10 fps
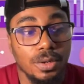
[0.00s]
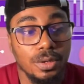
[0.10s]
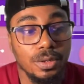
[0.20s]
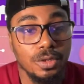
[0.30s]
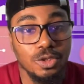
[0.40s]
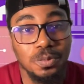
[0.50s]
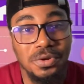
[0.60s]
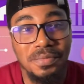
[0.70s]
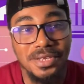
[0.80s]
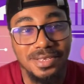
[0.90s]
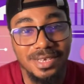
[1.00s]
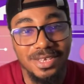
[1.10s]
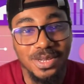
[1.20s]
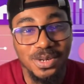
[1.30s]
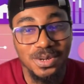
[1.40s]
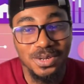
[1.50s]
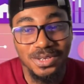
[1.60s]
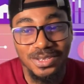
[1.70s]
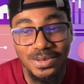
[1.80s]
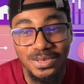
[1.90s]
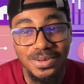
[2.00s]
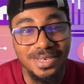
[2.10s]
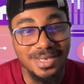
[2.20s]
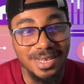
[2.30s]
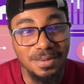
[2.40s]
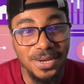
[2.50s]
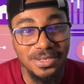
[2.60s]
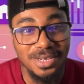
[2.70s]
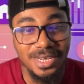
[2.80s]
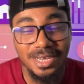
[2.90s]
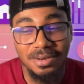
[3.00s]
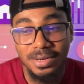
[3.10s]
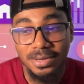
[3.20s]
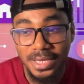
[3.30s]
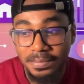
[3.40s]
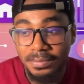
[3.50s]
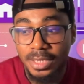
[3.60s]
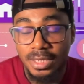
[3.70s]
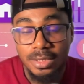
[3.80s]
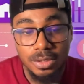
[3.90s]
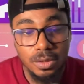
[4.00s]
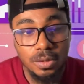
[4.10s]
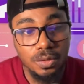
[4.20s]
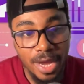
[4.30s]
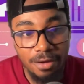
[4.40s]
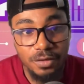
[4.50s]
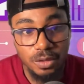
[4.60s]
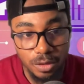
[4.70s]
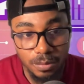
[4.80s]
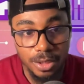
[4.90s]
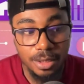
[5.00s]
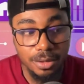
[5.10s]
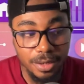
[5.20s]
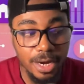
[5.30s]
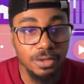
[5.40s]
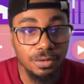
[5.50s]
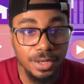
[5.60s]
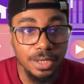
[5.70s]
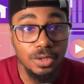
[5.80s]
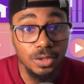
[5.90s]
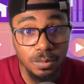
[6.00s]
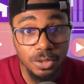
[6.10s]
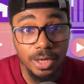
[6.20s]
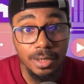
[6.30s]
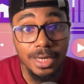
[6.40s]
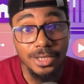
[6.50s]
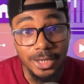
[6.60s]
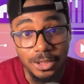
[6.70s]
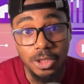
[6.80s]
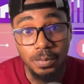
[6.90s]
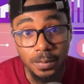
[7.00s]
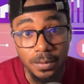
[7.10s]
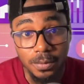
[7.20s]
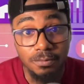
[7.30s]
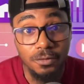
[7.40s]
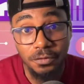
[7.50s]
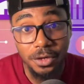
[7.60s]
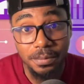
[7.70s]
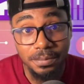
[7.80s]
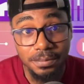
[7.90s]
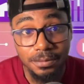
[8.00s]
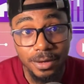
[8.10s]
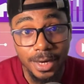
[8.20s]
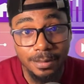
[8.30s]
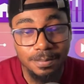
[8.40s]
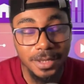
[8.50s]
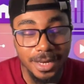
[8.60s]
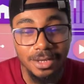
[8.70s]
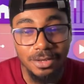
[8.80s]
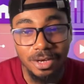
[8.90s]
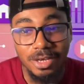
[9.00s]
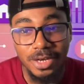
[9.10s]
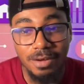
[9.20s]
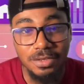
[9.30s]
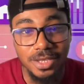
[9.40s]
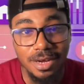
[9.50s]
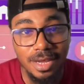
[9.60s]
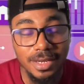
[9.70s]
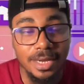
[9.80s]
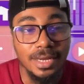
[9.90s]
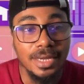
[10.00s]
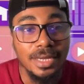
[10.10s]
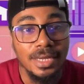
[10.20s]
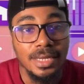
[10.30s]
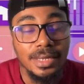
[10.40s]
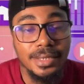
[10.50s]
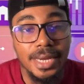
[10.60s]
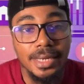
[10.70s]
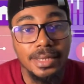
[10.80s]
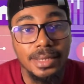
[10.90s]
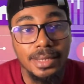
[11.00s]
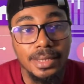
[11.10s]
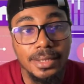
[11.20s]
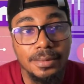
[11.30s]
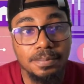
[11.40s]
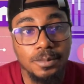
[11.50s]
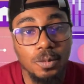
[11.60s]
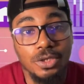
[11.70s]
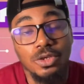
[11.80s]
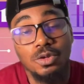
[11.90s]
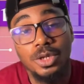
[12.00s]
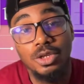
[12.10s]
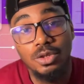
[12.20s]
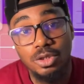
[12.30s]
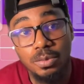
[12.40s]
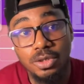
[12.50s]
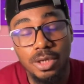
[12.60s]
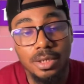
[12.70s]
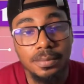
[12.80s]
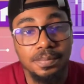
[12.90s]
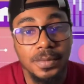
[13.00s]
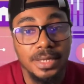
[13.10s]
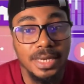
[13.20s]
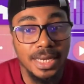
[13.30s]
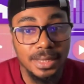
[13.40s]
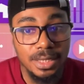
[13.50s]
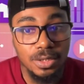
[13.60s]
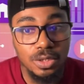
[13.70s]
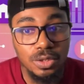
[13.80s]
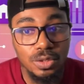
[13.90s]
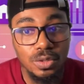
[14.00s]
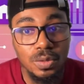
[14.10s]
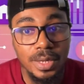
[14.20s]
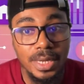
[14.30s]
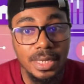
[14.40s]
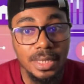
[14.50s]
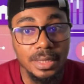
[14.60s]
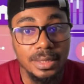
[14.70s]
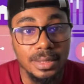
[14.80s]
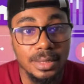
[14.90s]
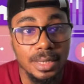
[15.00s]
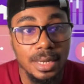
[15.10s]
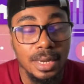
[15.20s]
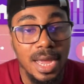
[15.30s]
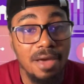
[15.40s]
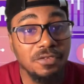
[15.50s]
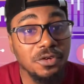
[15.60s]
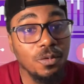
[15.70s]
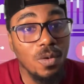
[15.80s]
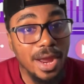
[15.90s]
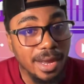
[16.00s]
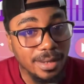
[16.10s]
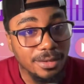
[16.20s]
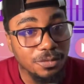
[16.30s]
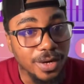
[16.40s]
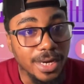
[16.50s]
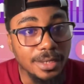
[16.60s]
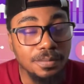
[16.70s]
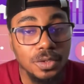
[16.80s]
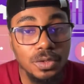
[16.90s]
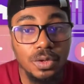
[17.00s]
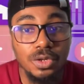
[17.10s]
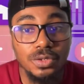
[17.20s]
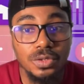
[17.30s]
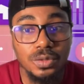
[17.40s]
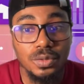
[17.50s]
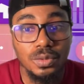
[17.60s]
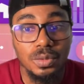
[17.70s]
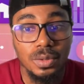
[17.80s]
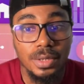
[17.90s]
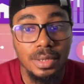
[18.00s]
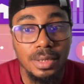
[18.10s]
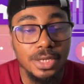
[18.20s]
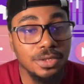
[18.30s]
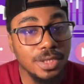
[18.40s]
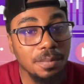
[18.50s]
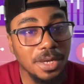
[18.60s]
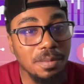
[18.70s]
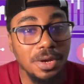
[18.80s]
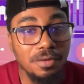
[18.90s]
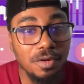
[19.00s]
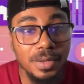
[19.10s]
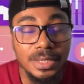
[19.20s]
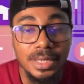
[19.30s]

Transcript: supremacy here, your authority in a particular area. Okay, so you have a YouTube channel, you have to create a YouTube channel and start teaching people for free, right? Yeah, gonna have to start like that. Then when you create a YouTube channel, the next thing you need to do is after a while, right, you're going to need to start making money from it.